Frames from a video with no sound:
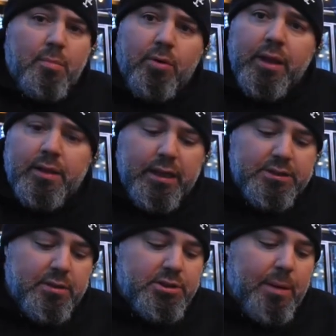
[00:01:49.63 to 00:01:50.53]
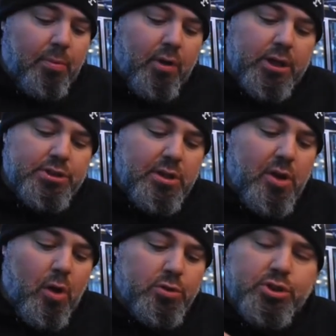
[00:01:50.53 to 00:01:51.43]
Pretty decent
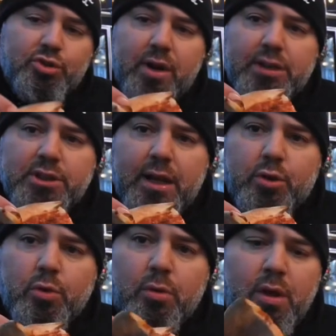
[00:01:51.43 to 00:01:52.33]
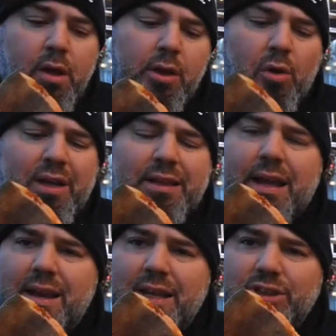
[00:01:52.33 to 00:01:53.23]
separation, no stretch, not too, you don't get
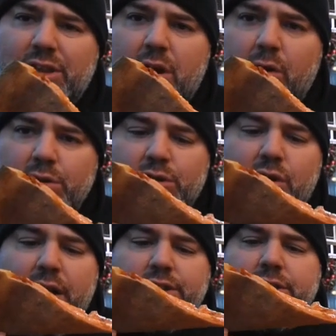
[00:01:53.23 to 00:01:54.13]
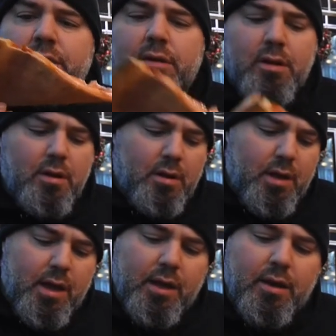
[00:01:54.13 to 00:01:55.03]
that Ninja Turtle stretch.
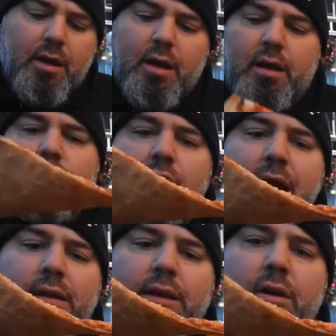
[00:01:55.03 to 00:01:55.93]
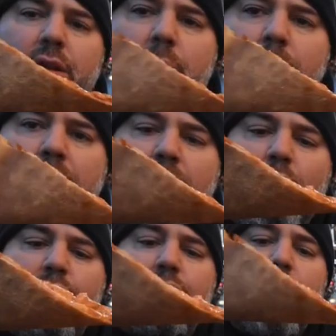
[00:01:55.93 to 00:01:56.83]
And crackling on the bend,
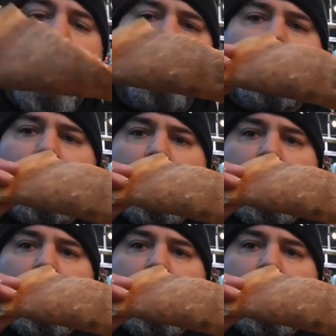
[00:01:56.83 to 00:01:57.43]
no flop.